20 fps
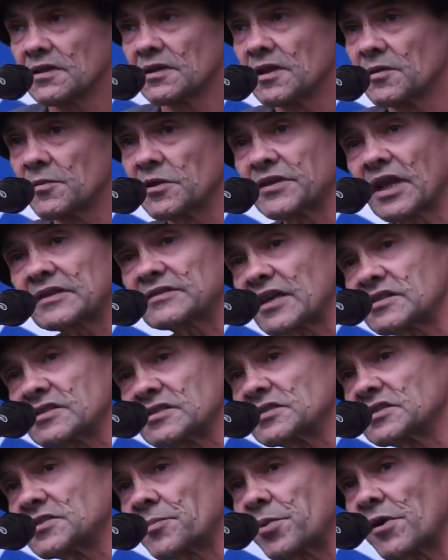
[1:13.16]
But that
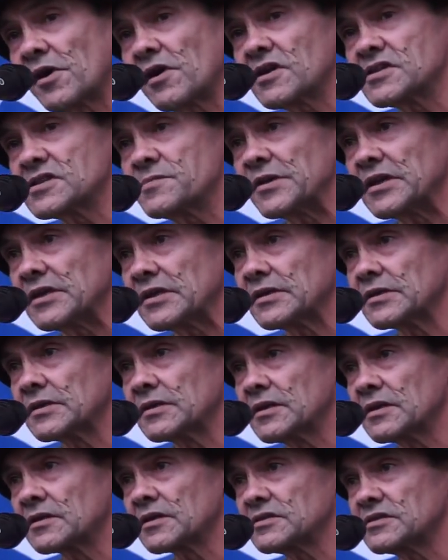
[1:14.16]
doesn't surprise me,
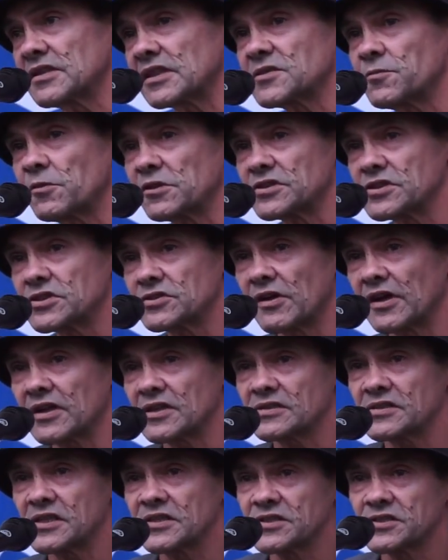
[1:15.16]
because that's what
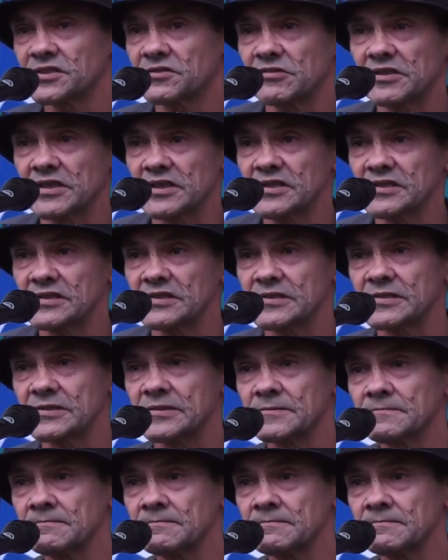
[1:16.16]
Australia's history is.